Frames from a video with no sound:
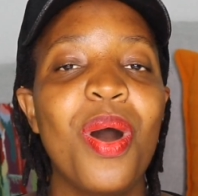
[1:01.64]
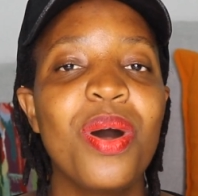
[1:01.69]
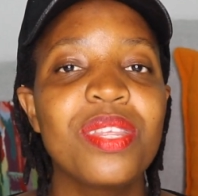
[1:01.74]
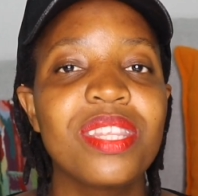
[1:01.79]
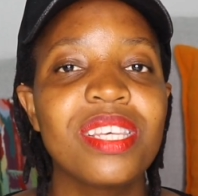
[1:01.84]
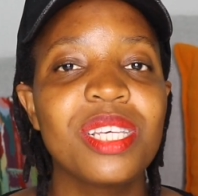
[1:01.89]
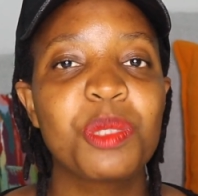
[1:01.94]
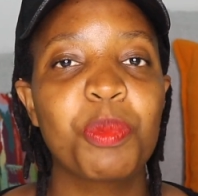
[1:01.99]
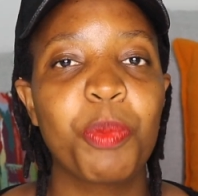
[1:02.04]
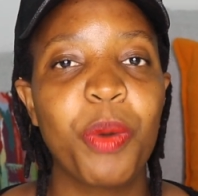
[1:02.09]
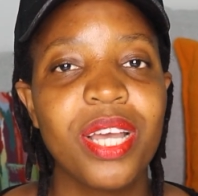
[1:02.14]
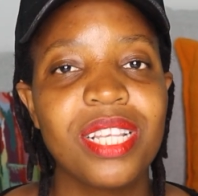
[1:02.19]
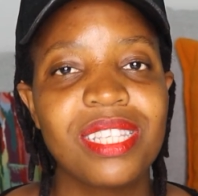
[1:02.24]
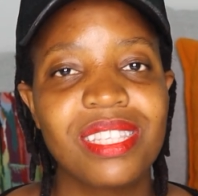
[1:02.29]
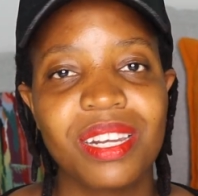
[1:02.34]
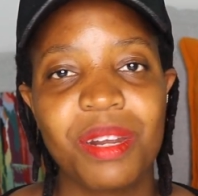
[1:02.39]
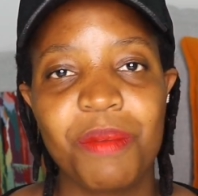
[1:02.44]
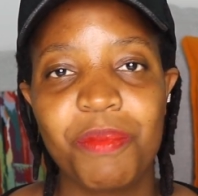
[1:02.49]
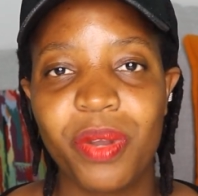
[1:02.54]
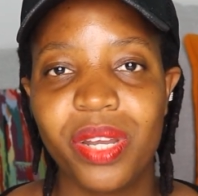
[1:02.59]
all these
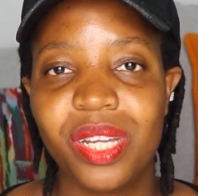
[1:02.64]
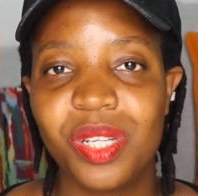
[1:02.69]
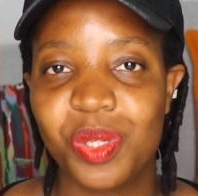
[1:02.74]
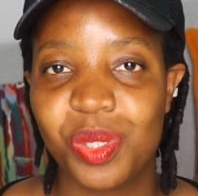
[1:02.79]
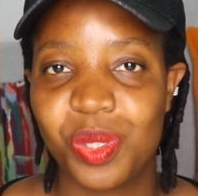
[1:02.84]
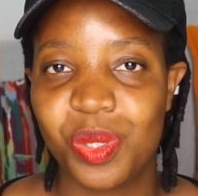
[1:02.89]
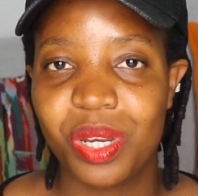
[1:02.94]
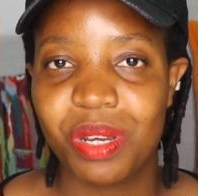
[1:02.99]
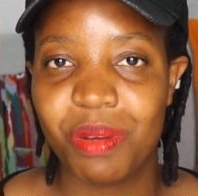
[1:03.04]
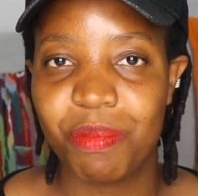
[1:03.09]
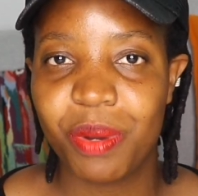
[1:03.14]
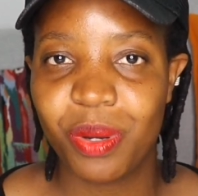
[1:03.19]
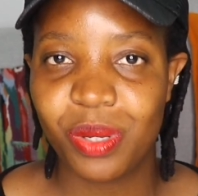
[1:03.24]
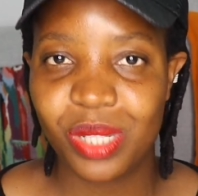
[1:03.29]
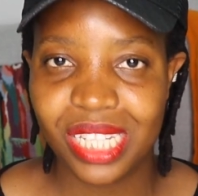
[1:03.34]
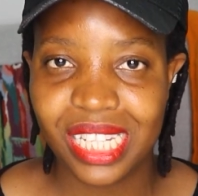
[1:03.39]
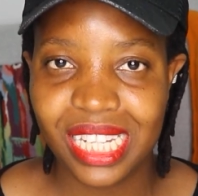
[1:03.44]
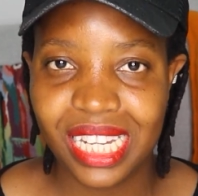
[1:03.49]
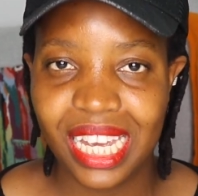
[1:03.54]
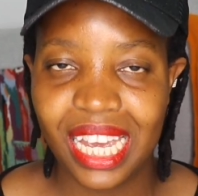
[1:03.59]
points that I'm going to talk
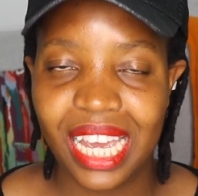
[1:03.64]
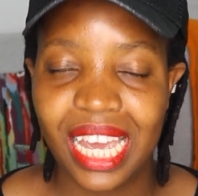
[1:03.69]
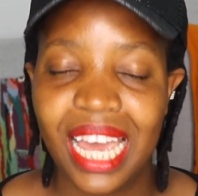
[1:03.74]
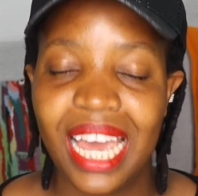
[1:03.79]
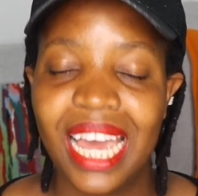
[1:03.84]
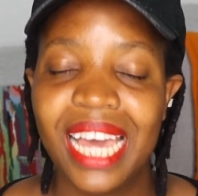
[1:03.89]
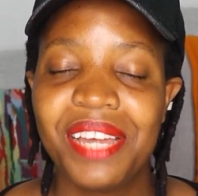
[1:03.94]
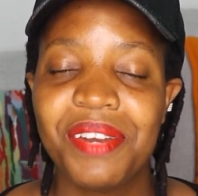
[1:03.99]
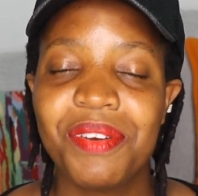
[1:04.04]
about here